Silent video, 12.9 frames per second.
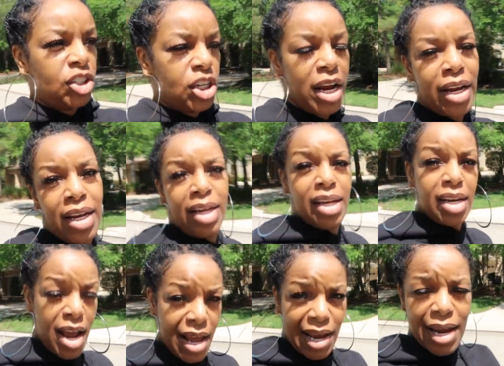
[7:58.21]

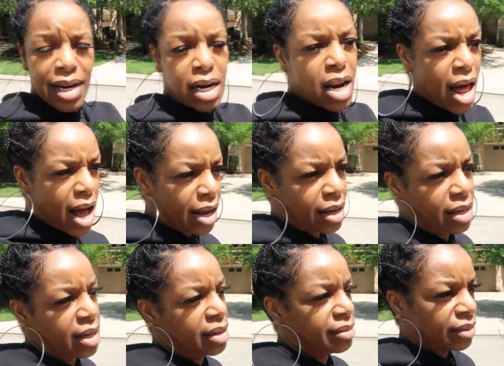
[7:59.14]
check-in at 8 o'clock,
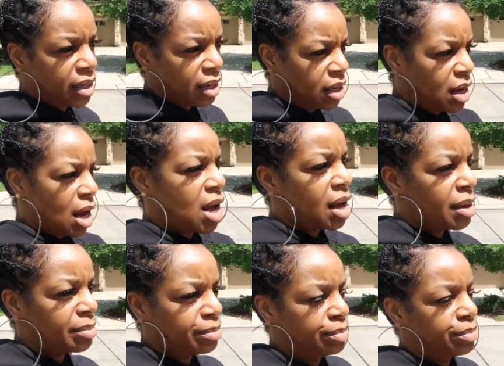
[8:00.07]

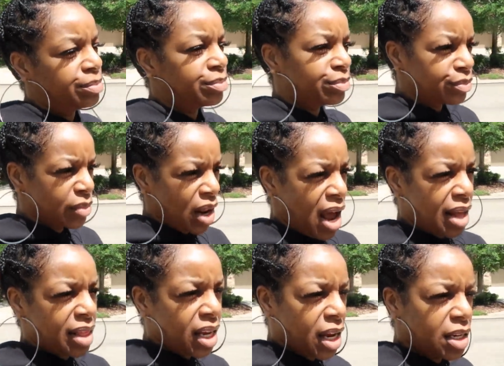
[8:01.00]
I
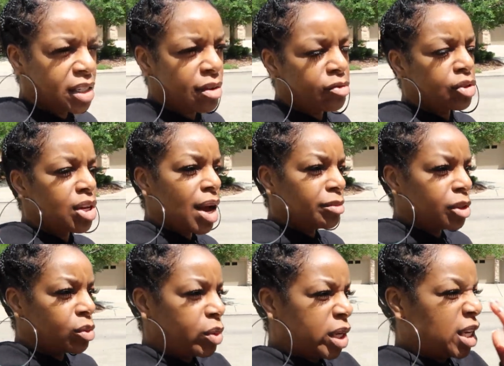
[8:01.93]
think several
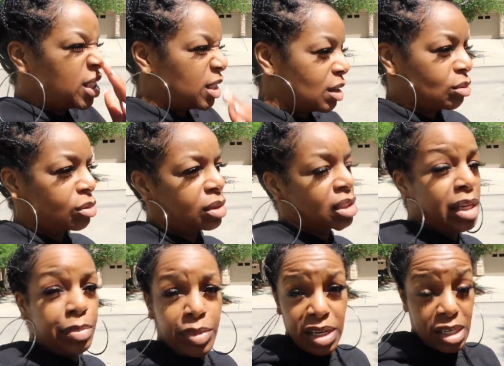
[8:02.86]
times a week. So
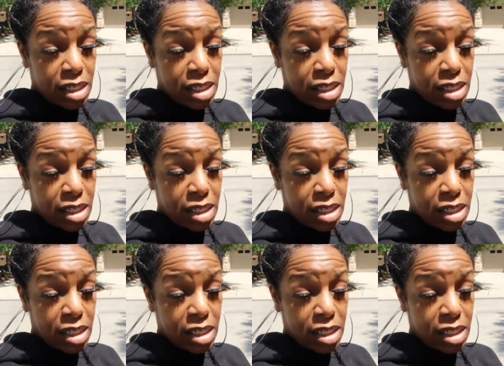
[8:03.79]
sleeping